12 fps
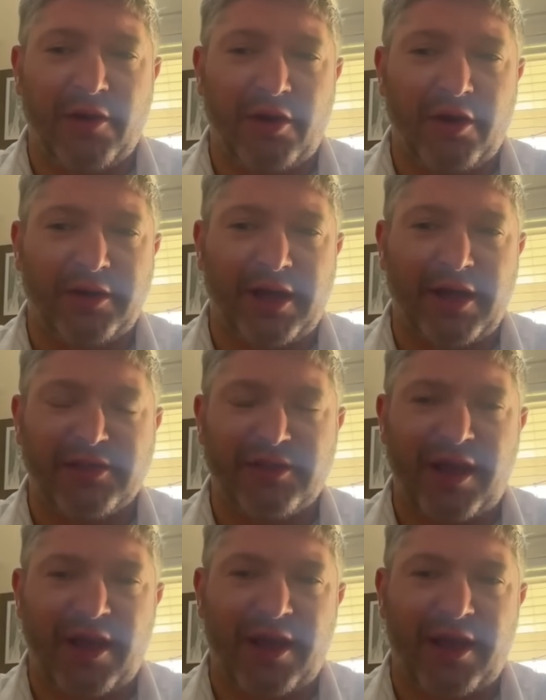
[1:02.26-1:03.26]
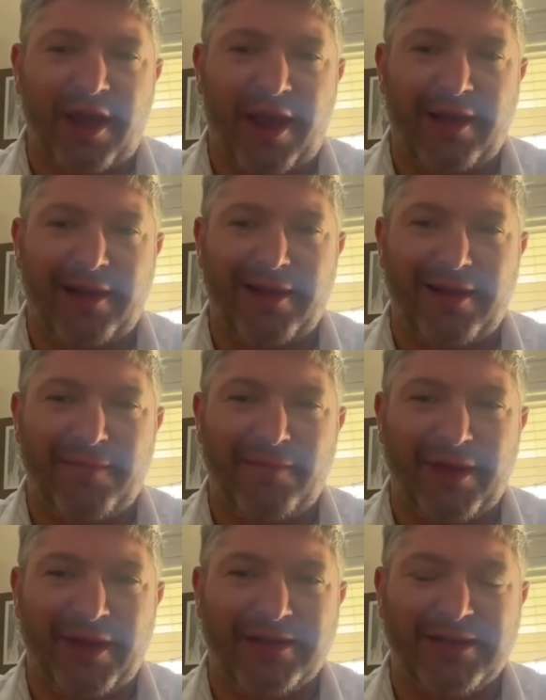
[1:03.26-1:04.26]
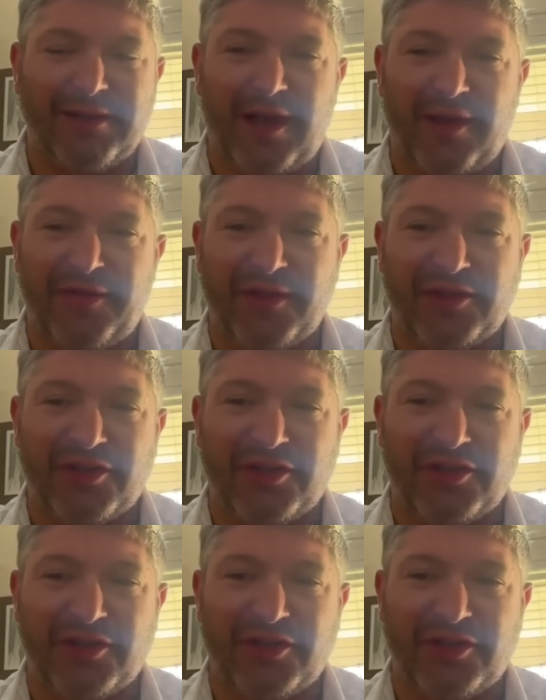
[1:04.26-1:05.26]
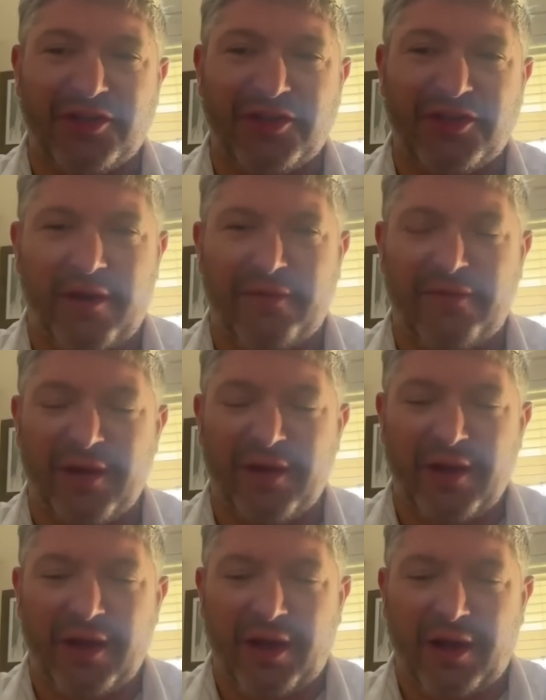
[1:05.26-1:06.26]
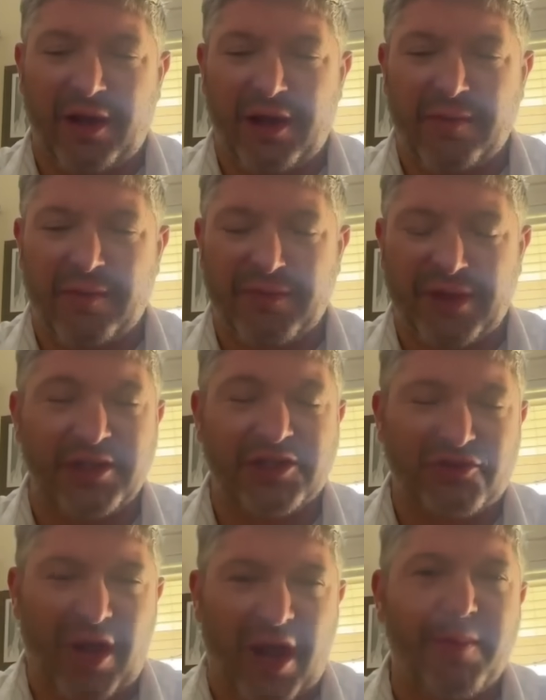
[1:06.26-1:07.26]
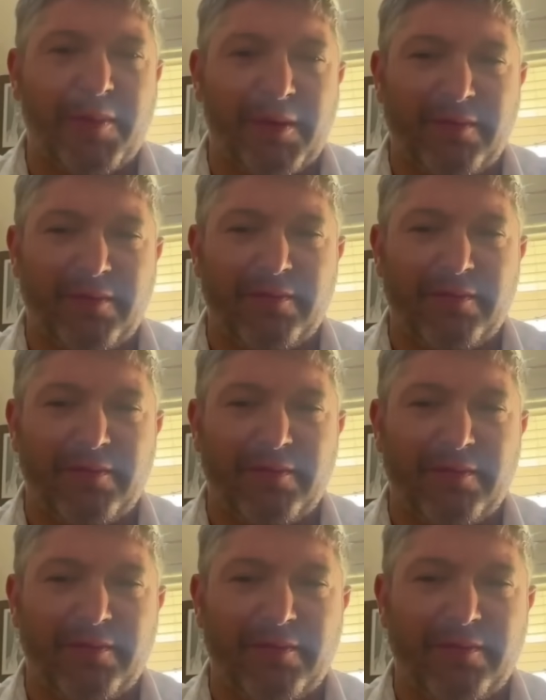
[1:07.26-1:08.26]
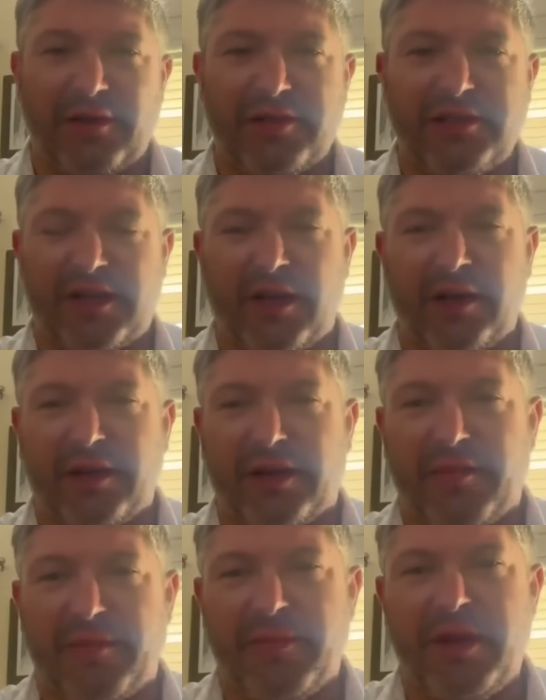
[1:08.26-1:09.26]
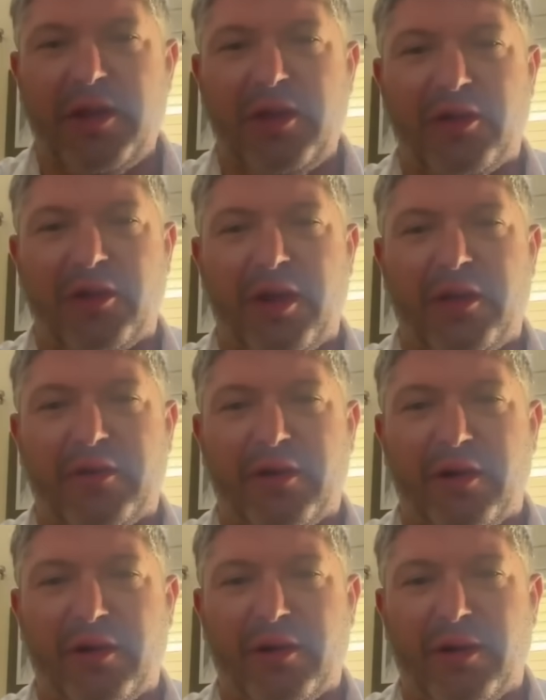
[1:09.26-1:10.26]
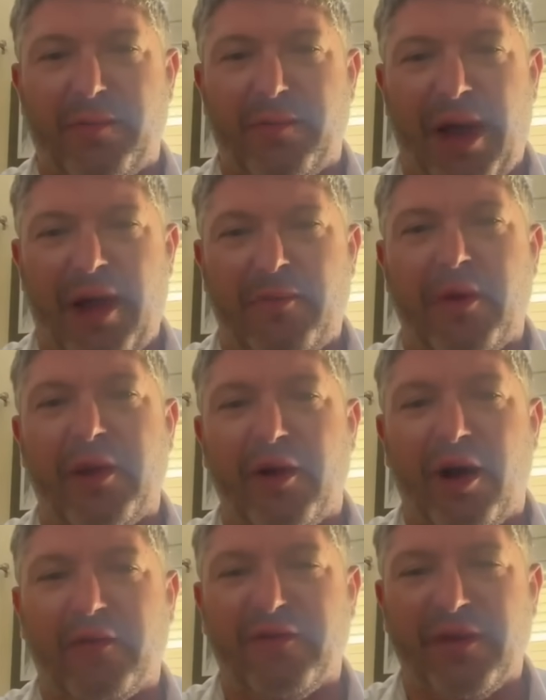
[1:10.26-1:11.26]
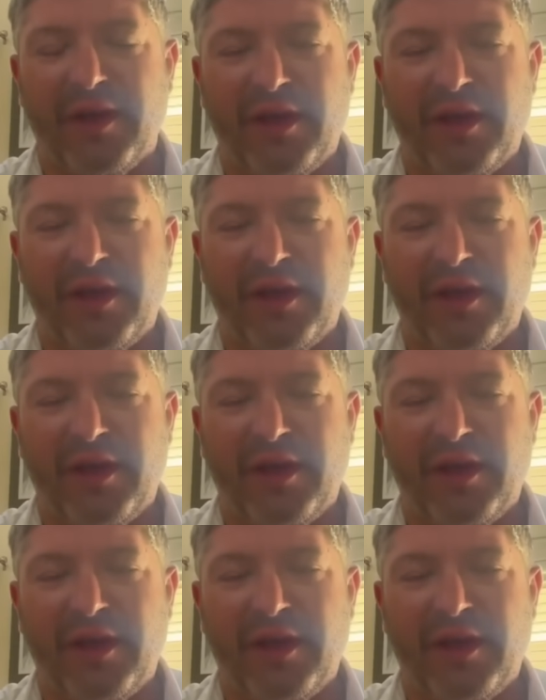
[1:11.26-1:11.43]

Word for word: all day yesterday, and um, it's nothing short of um, indescribable frankly. It looks like a like a meteor hit or a, or a bomb went off.